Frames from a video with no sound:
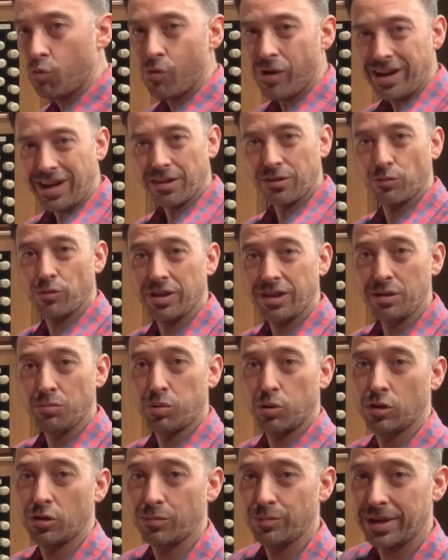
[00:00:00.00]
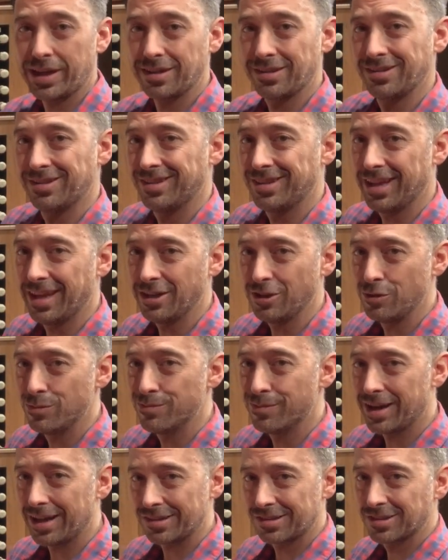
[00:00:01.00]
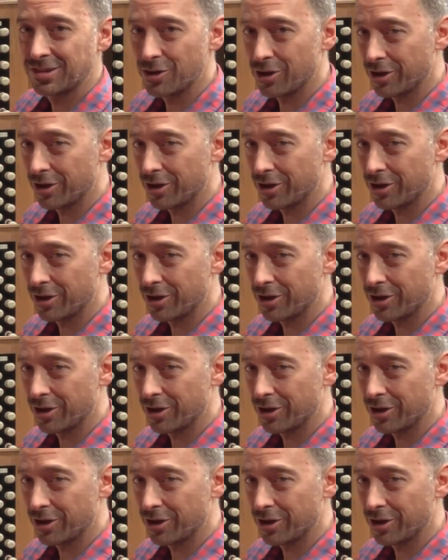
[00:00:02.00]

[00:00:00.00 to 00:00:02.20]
one other really important button that you must